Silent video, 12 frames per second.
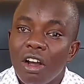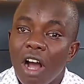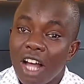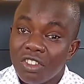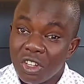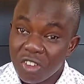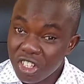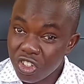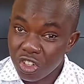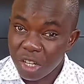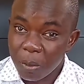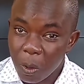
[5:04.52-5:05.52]
as a
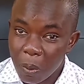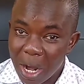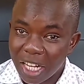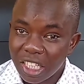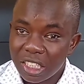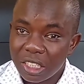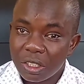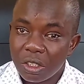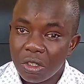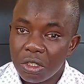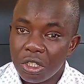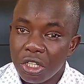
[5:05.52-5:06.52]
reasonable man,
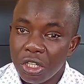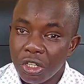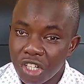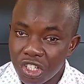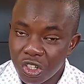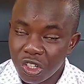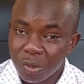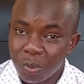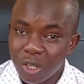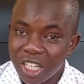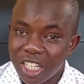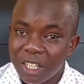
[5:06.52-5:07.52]
he
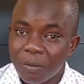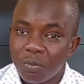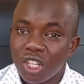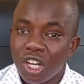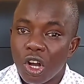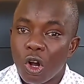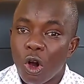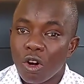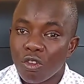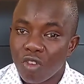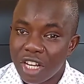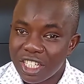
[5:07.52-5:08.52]
reasonably
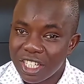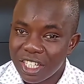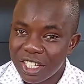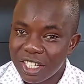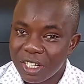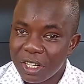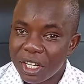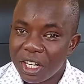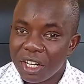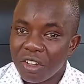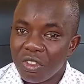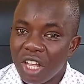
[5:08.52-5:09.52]
confesses
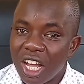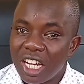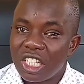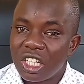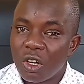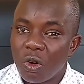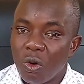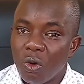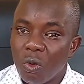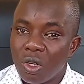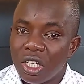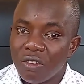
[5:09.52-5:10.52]
that
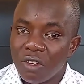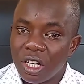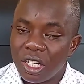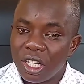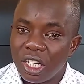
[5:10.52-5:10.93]
whatever